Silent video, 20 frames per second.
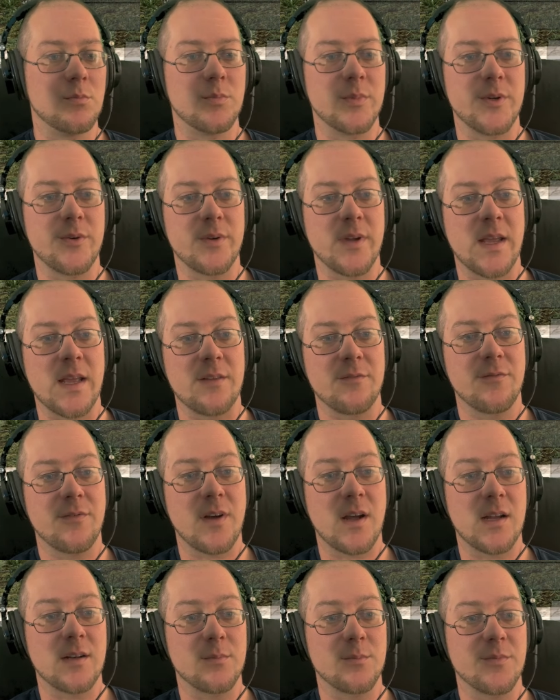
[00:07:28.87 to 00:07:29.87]
You can
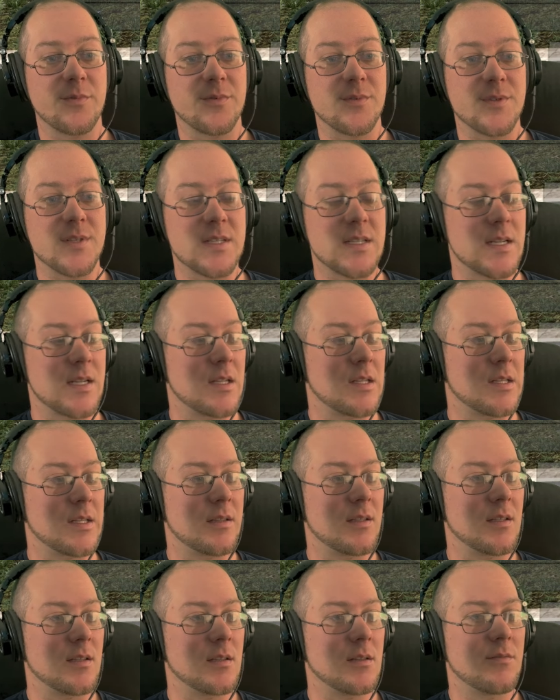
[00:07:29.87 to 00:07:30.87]
find them for sale
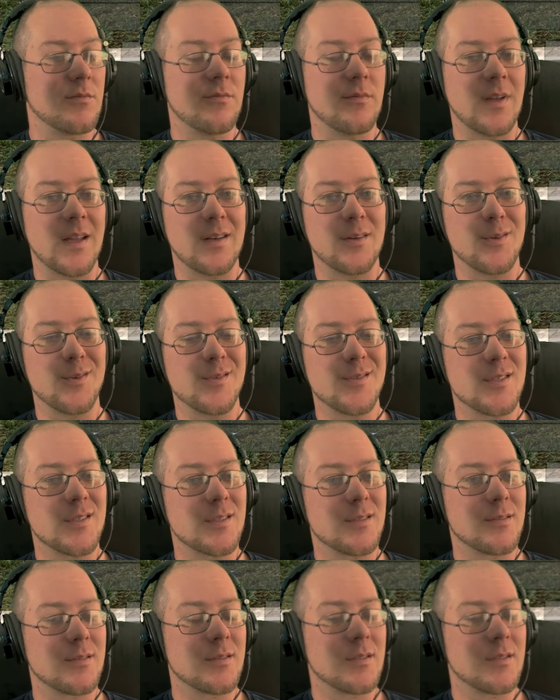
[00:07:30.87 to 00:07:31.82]
at the vendors.